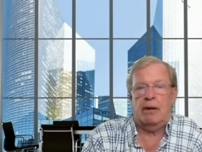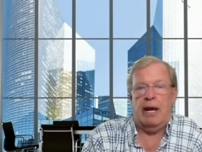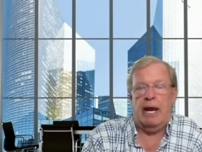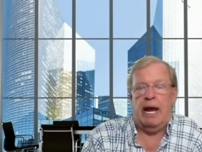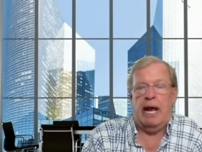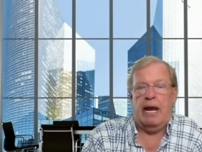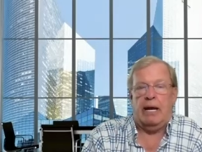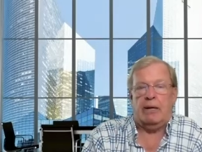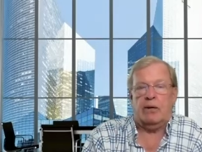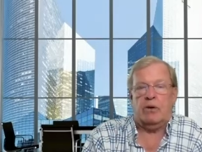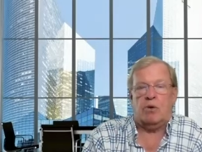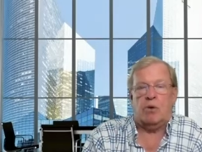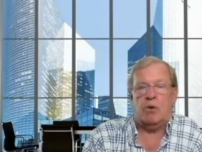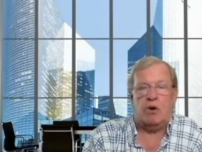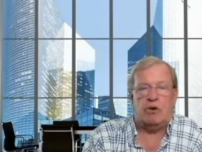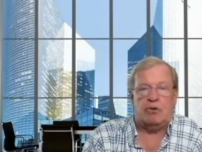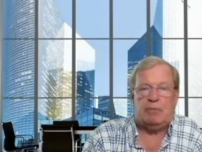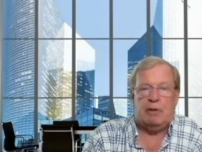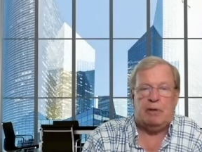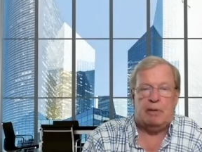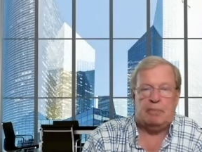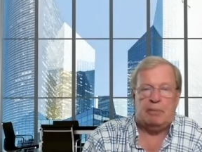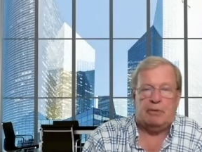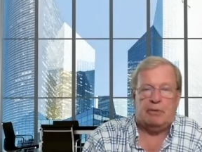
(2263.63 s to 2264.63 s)
And of course,
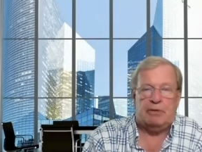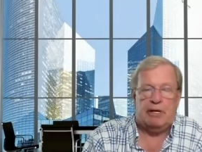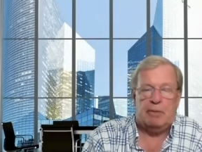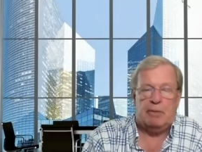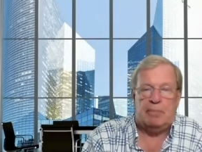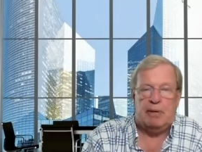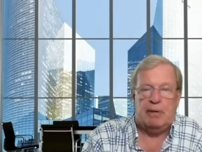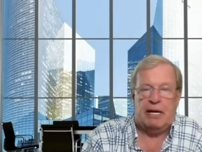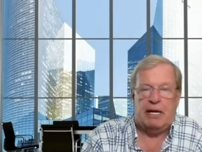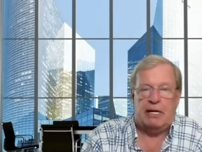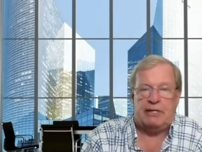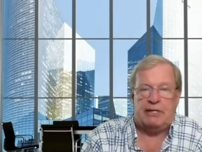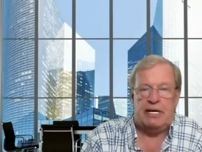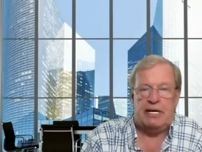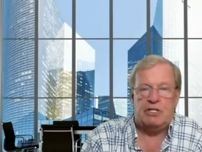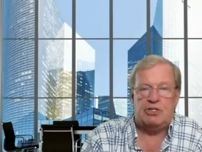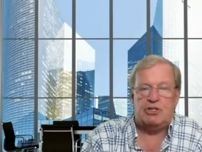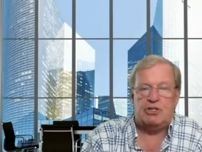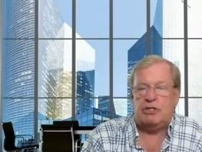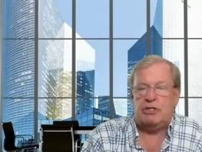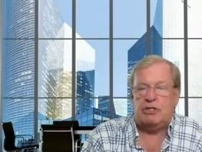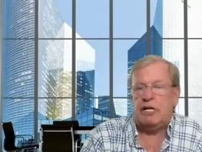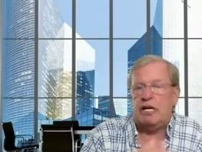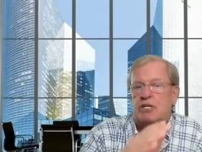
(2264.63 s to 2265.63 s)
people didn't pay
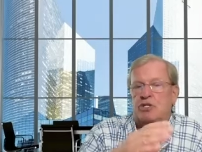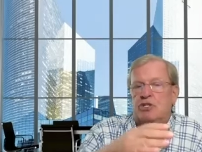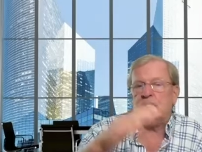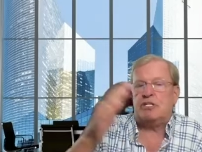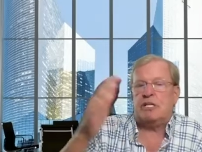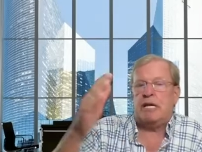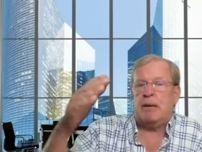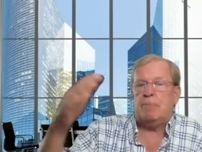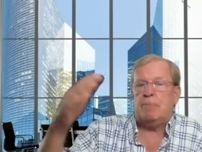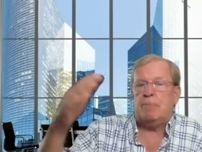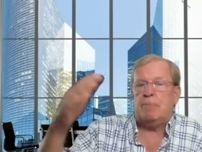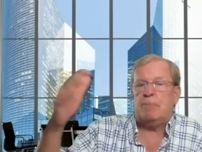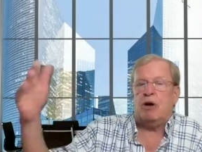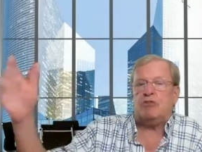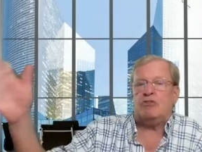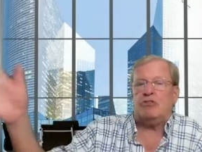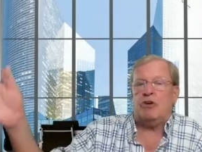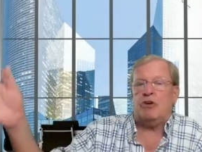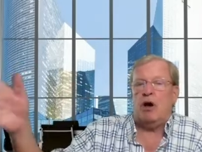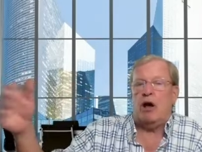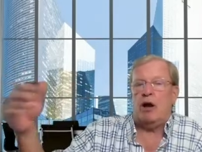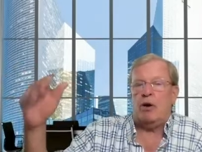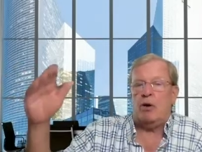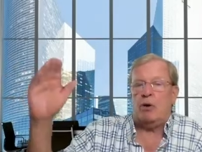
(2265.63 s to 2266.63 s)
attention. They just kept
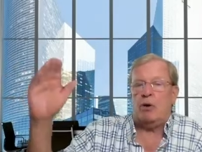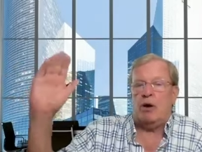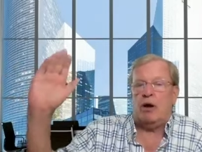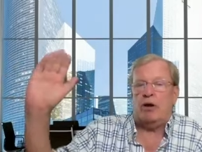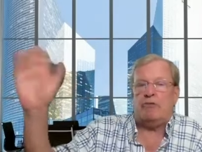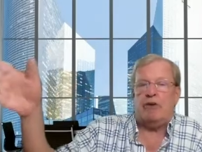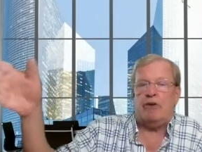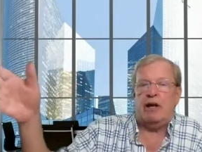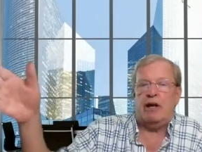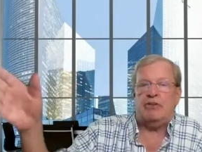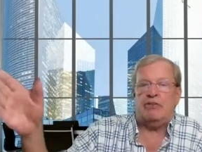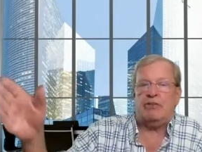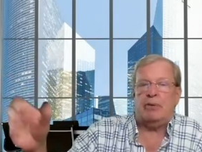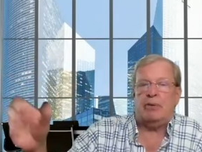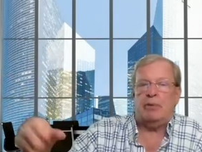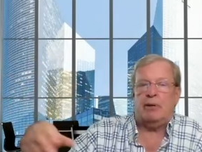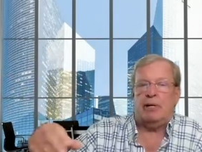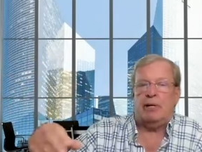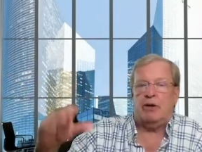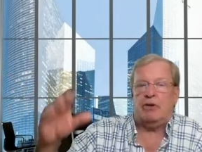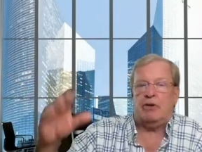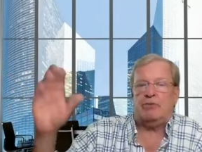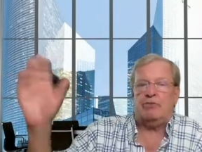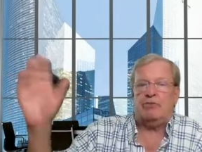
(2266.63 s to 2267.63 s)
marching on. I've got to find
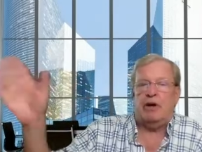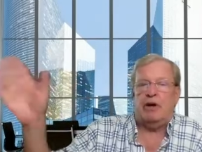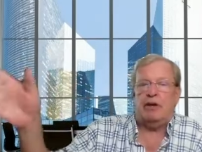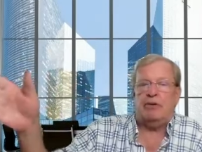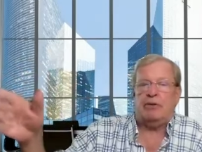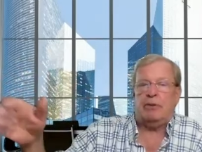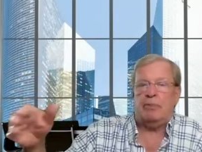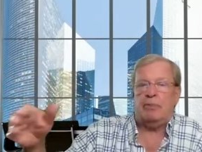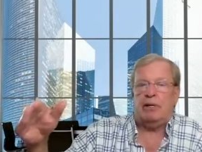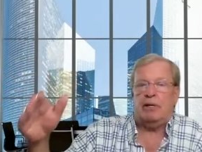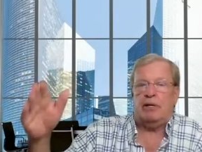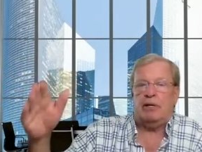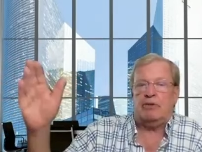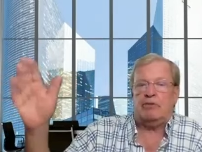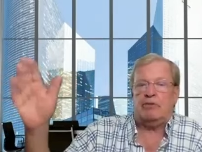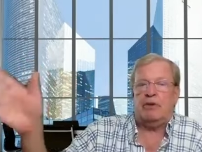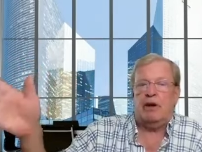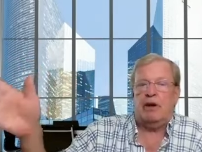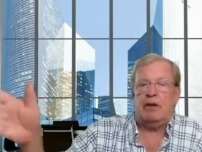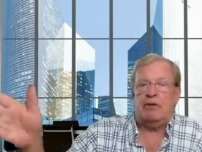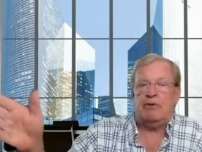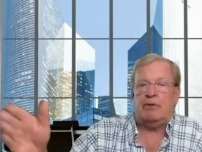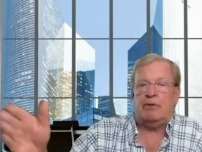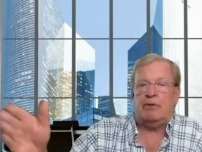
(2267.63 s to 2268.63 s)
somebody else, find somebody else,
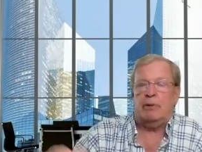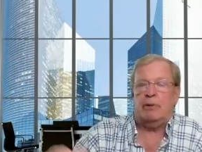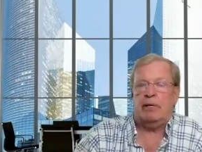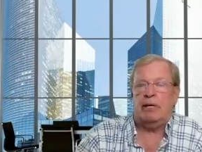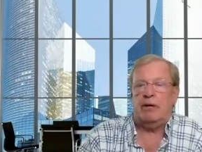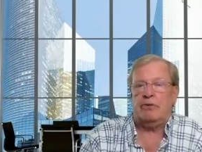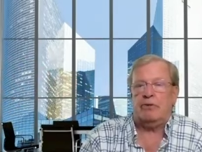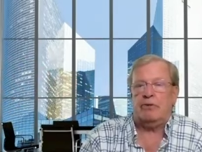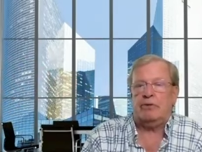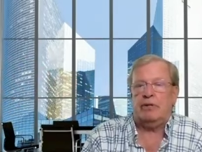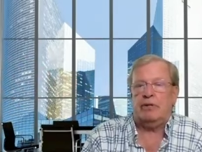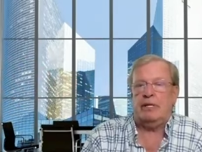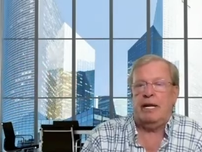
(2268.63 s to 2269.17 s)
find somebody else.